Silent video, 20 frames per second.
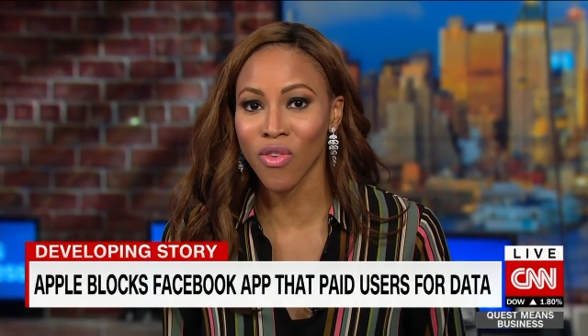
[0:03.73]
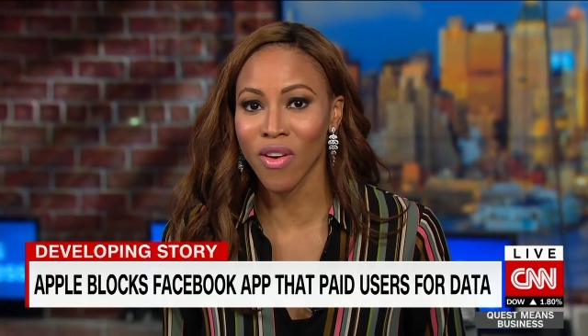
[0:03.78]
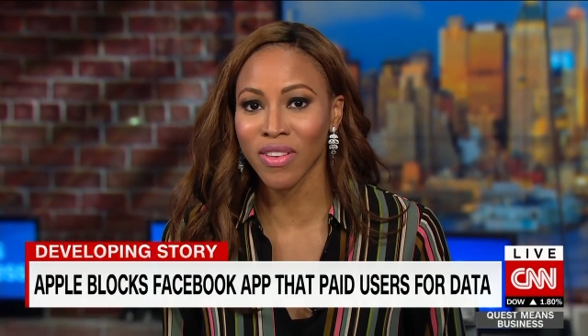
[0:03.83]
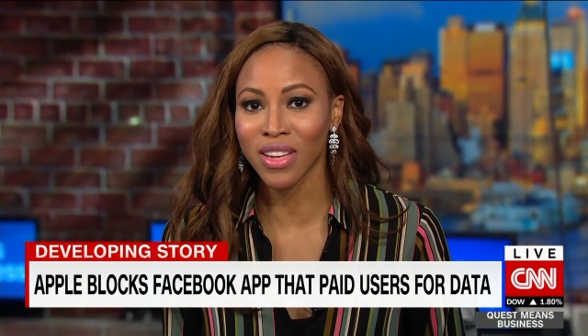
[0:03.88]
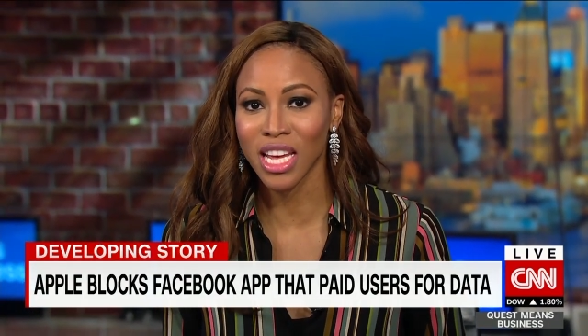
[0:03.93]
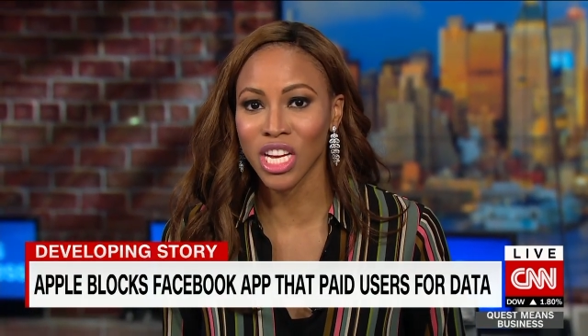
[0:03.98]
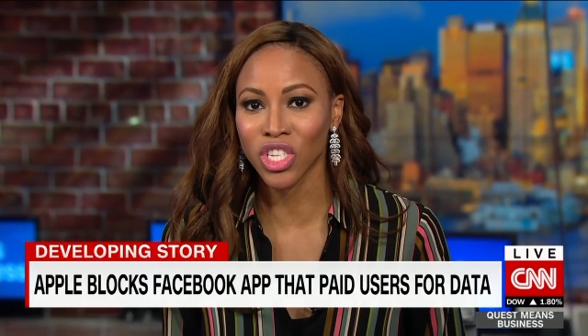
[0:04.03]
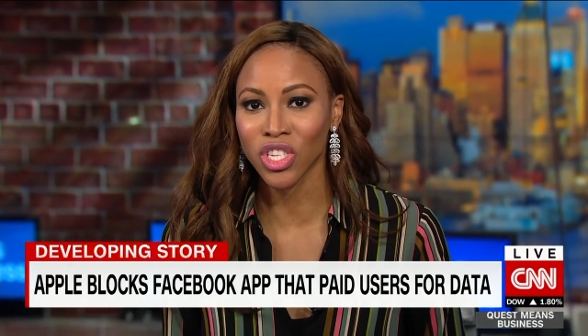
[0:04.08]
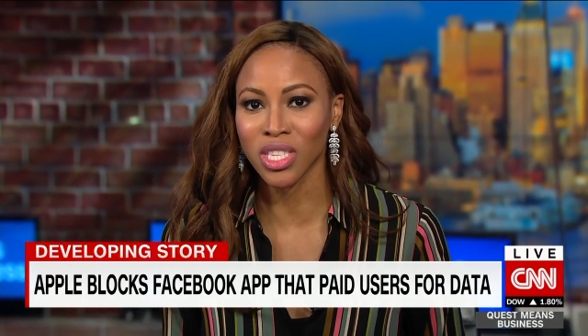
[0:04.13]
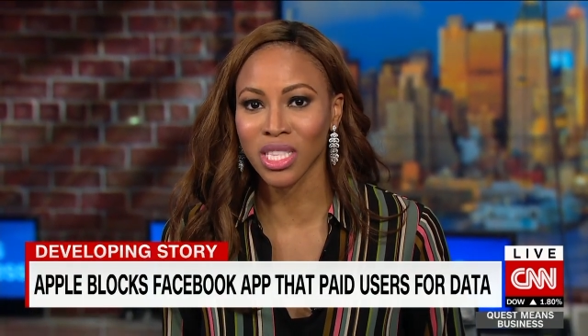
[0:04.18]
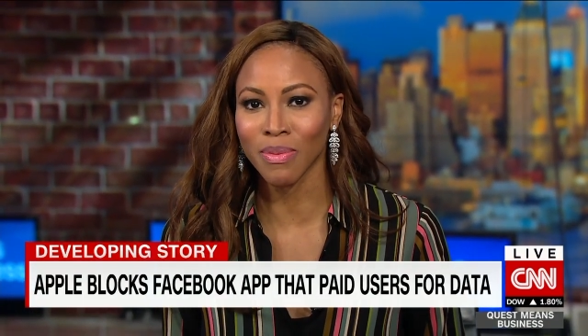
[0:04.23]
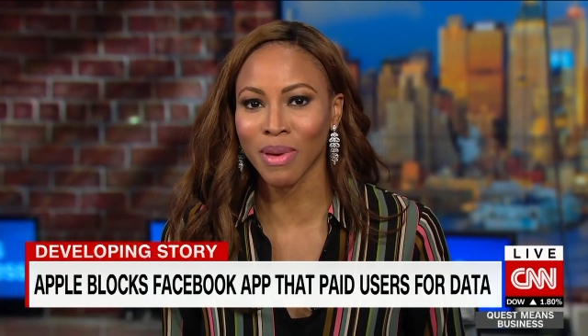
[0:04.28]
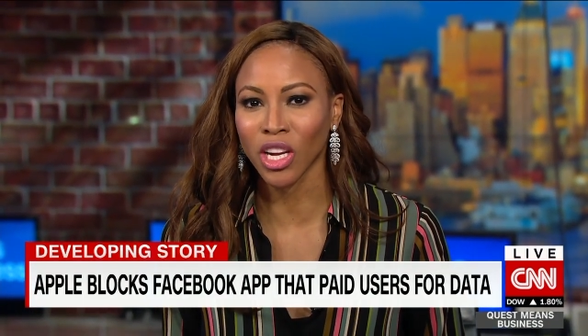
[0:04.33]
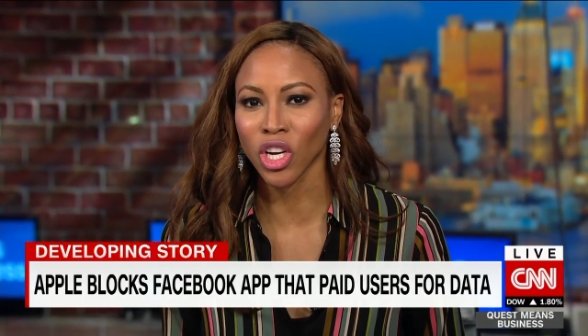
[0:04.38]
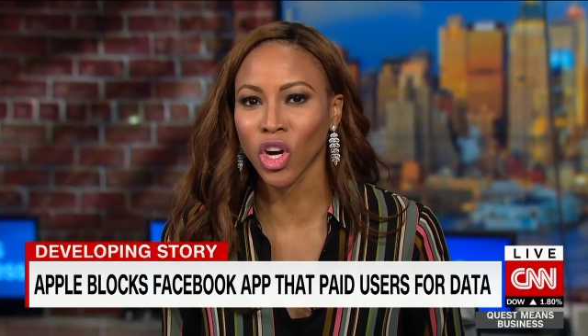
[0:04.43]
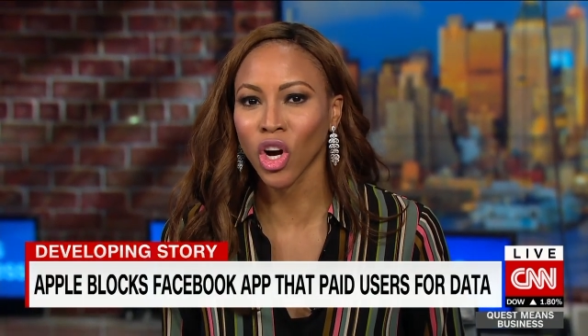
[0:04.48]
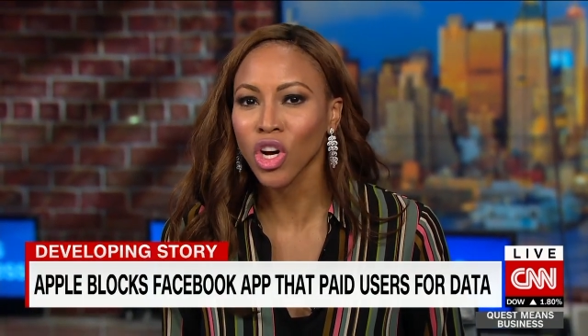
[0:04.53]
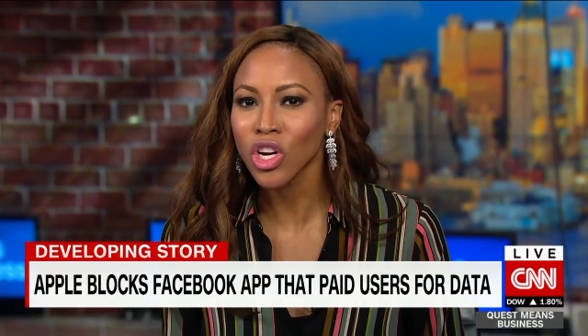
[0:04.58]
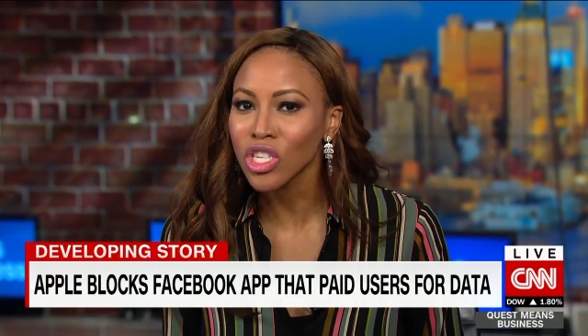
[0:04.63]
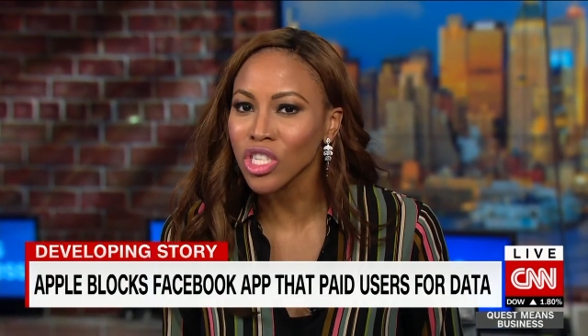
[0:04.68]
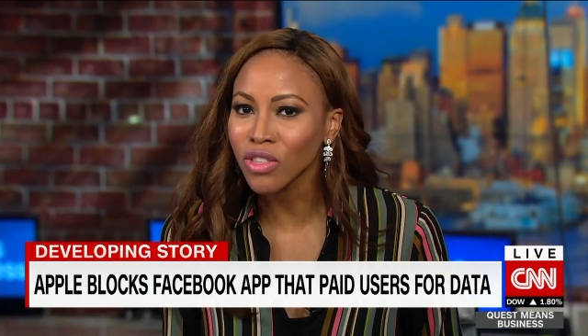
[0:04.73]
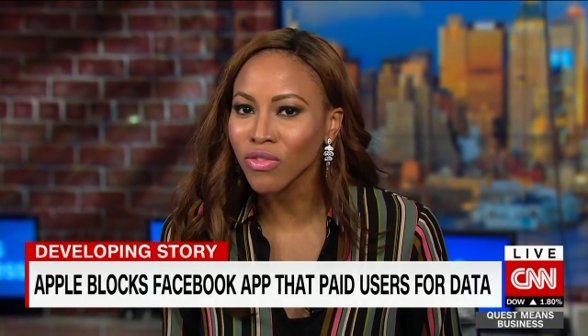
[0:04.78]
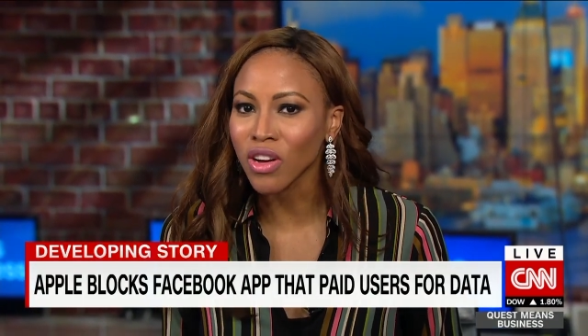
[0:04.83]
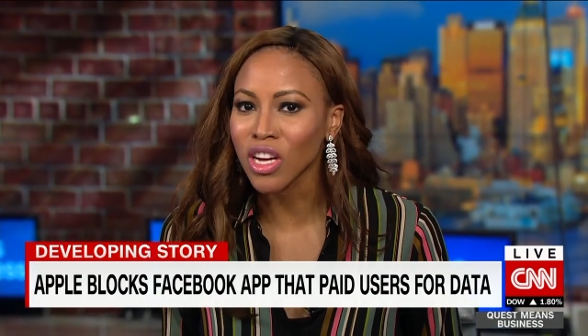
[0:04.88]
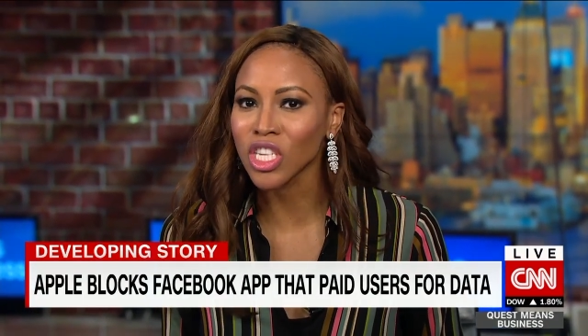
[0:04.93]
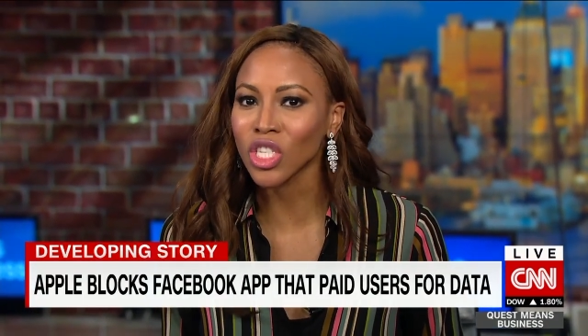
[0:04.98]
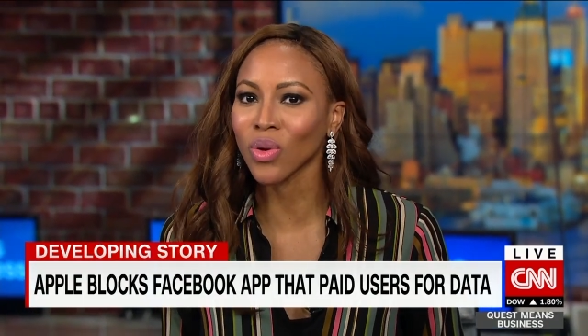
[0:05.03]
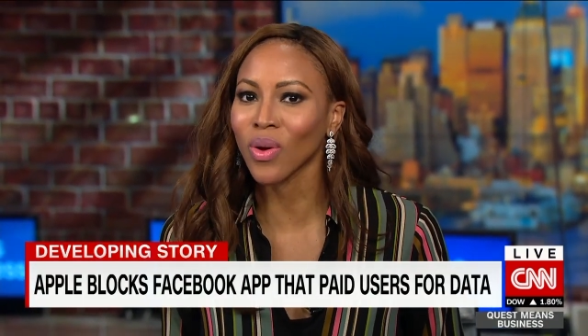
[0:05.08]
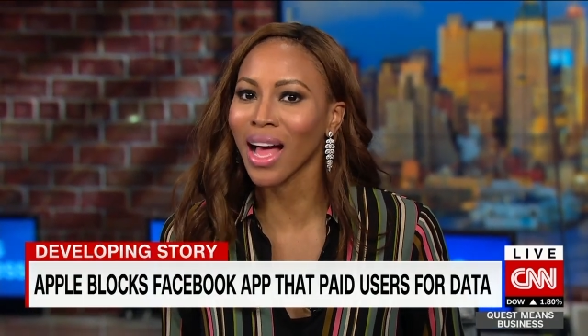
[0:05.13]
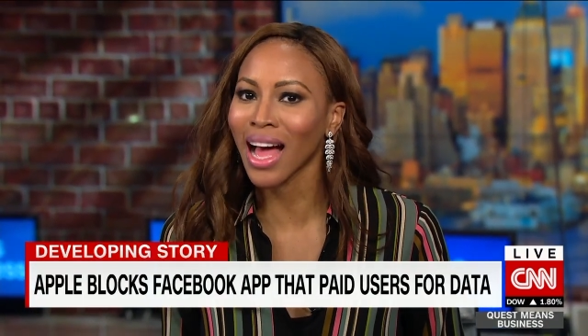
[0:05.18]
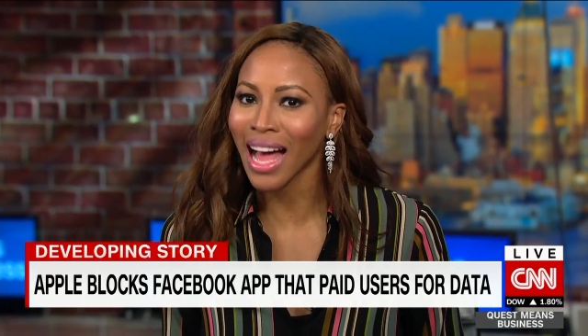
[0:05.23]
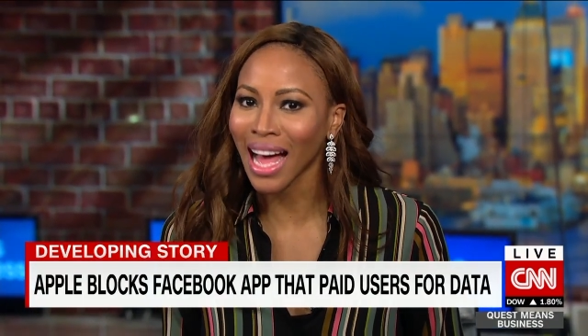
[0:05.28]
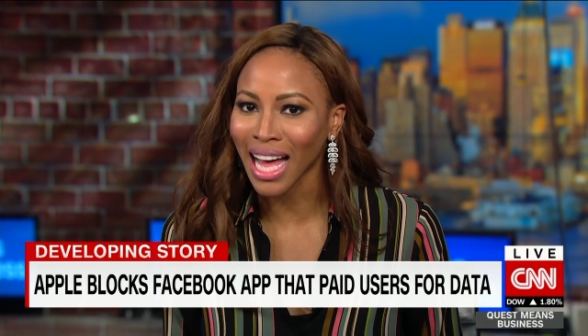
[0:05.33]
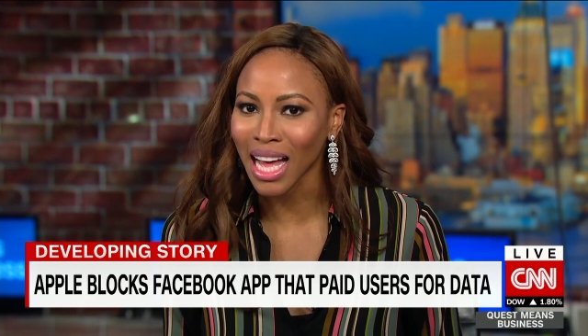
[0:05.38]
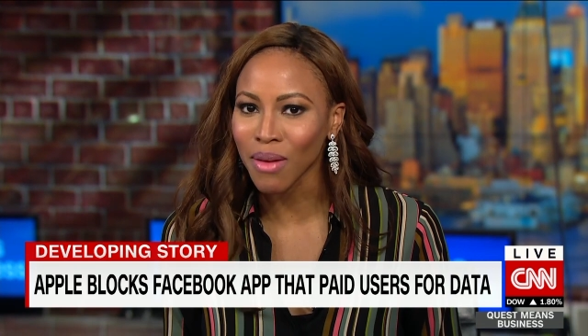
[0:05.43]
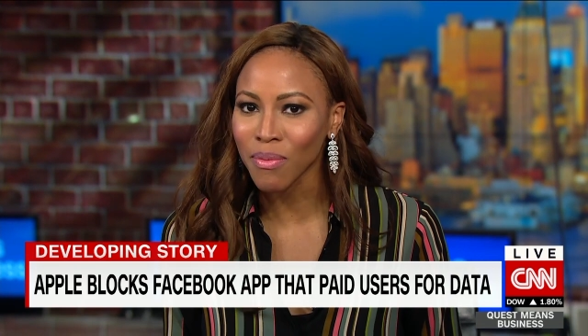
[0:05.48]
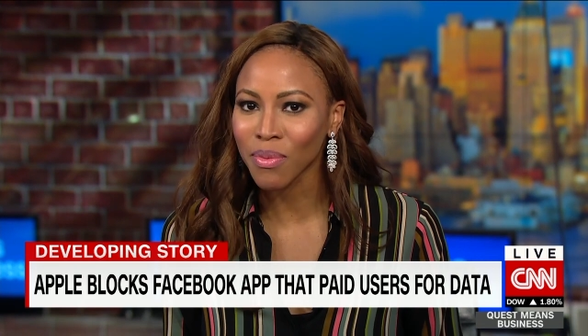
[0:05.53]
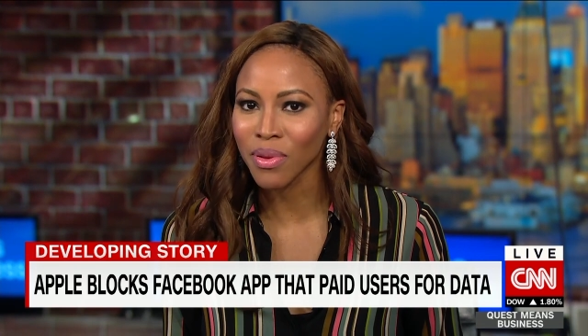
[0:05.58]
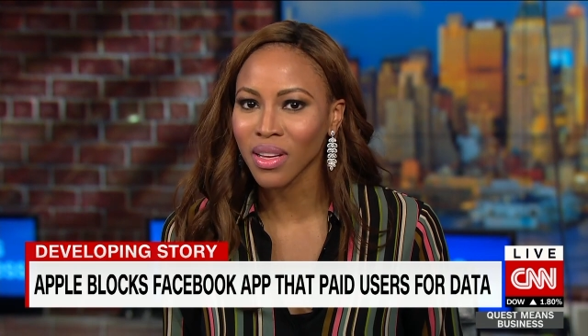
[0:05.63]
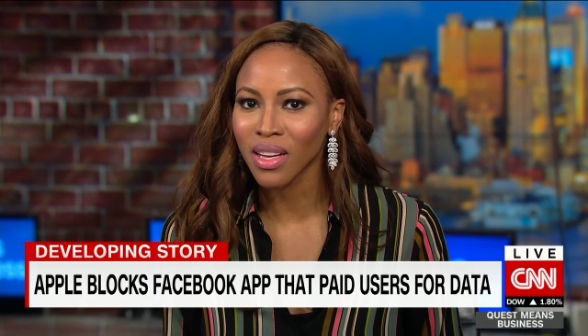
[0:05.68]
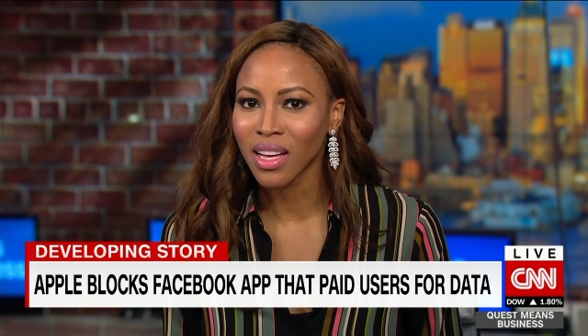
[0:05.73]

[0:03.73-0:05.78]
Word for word: revelations about a controversial app